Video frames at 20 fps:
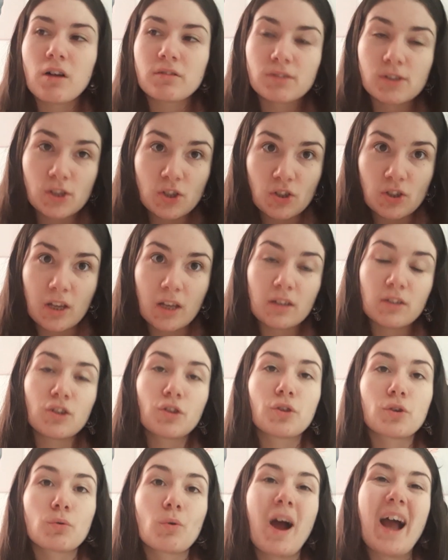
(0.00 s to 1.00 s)
understand
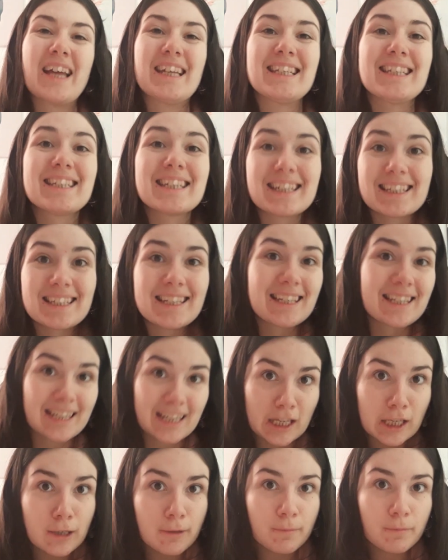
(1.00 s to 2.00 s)
through
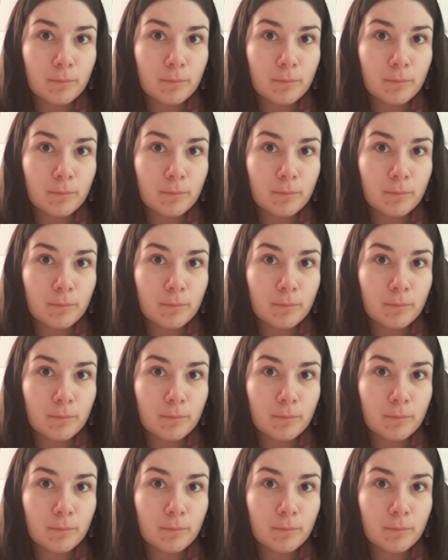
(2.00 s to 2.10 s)
identity.